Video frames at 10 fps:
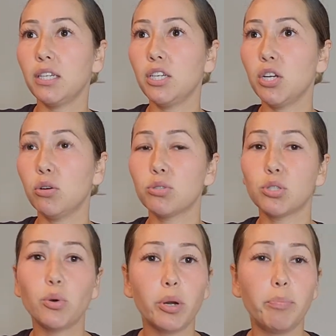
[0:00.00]
you know,
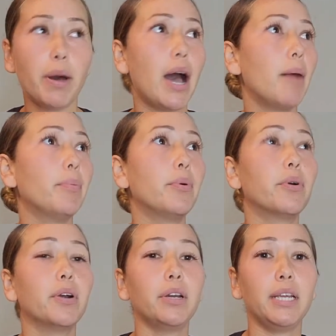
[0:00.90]
soda pop
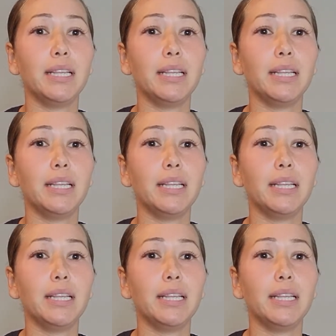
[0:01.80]
or